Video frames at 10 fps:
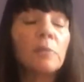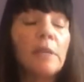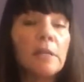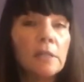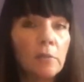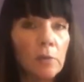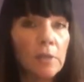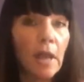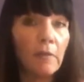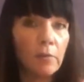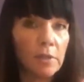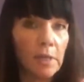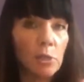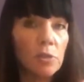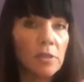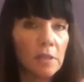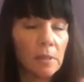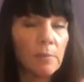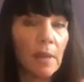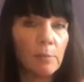lean into those conversations that
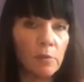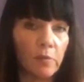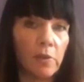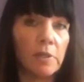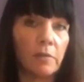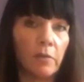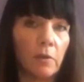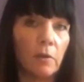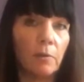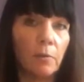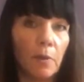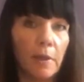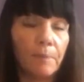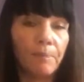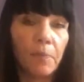sometimes are very difficult, right?